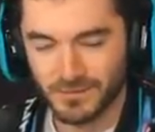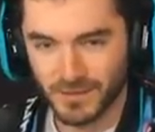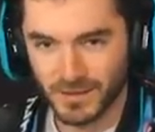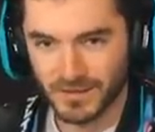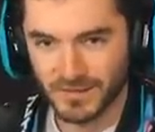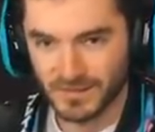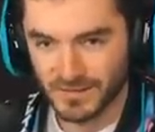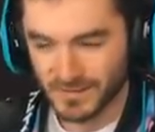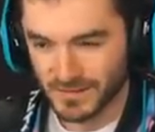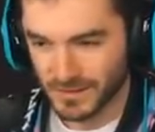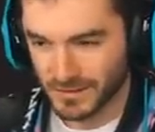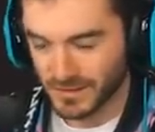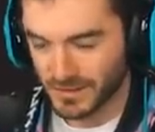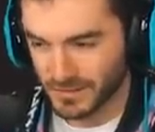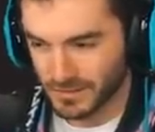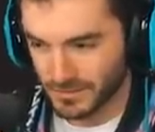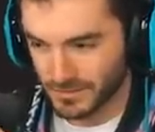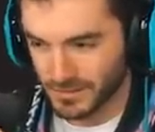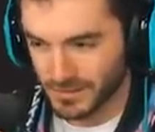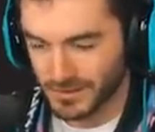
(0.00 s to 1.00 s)
fastest thing that
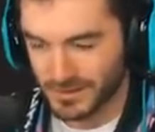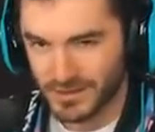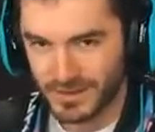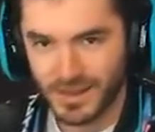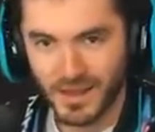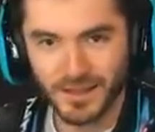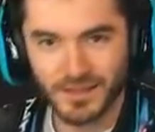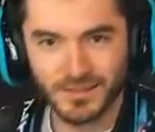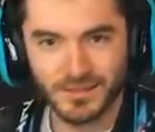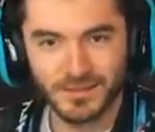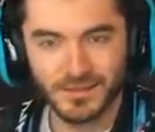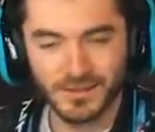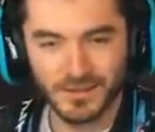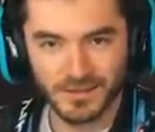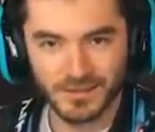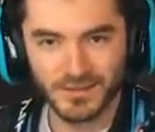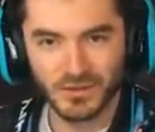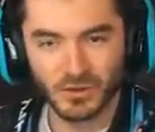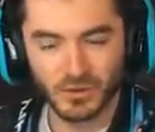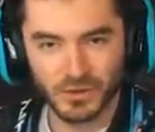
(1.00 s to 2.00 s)
you can get
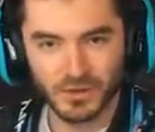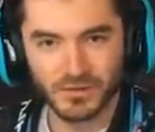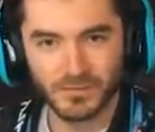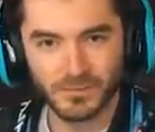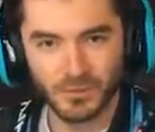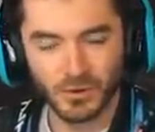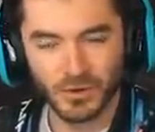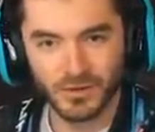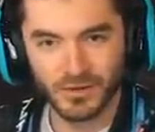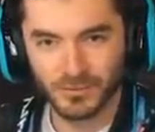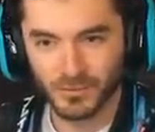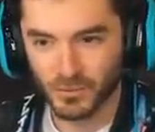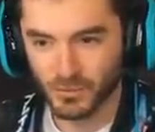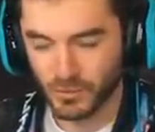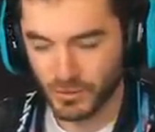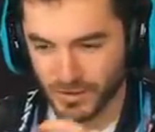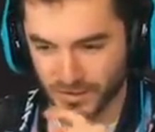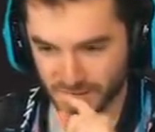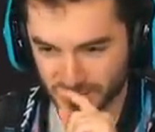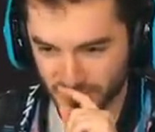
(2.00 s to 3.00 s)
that you can put number
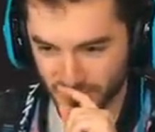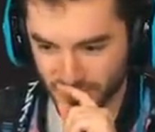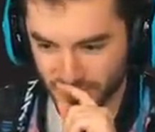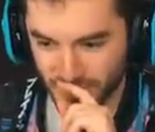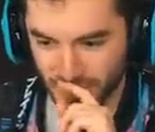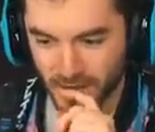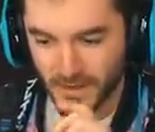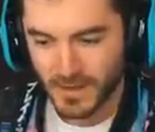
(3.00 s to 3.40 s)
plates on.